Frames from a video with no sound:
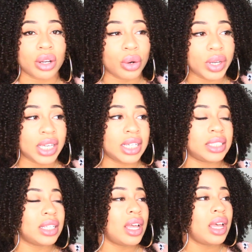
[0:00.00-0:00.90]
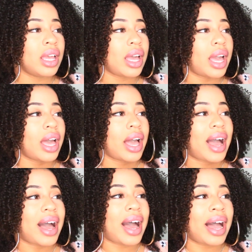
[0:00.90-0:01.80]
the quiz.
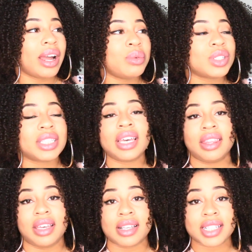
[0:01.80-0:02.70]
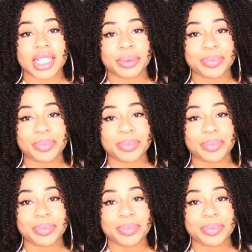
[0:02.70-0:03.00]
I will say this.